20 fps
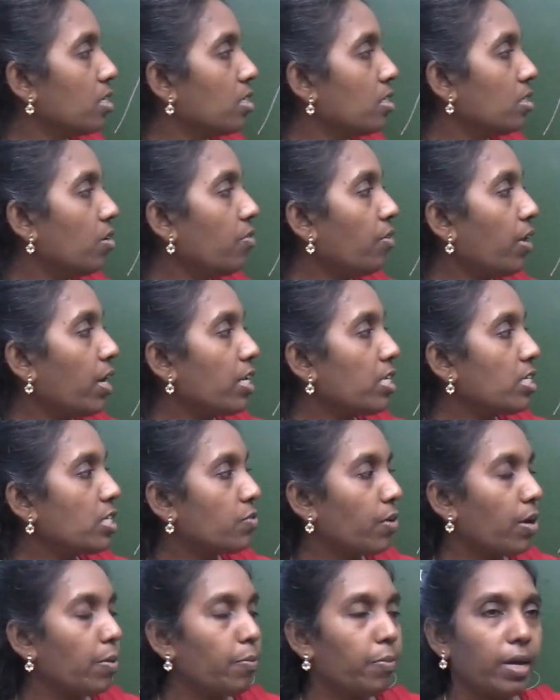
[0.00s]
The virus
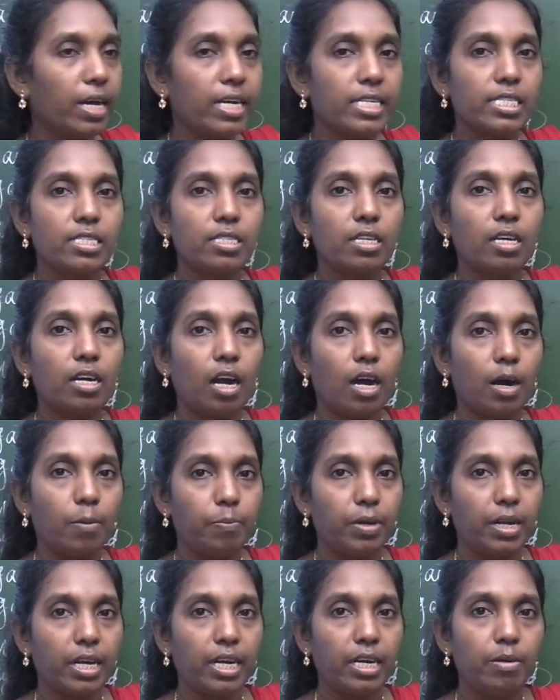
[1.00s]
free plants are
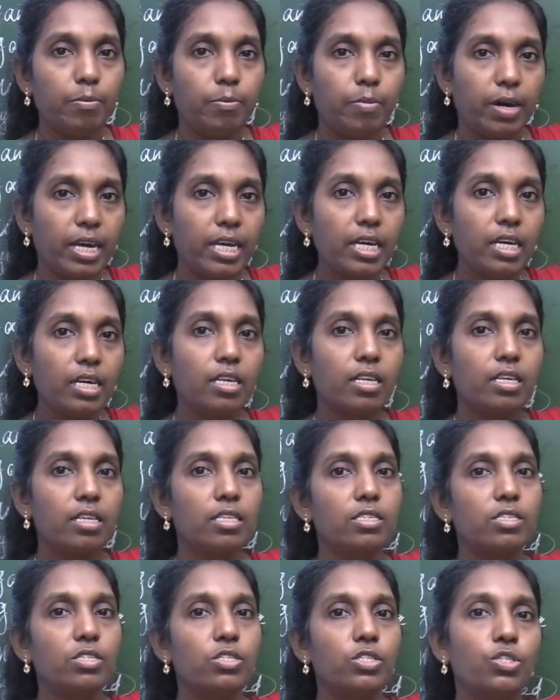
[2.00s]
obtained by
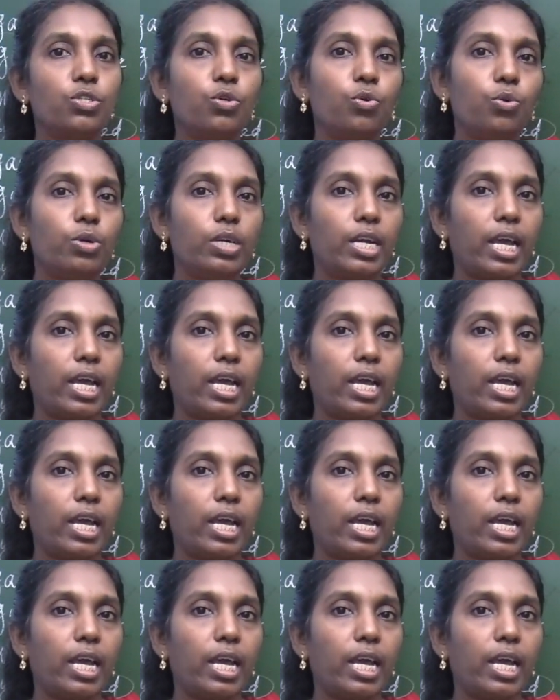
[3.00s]
shoot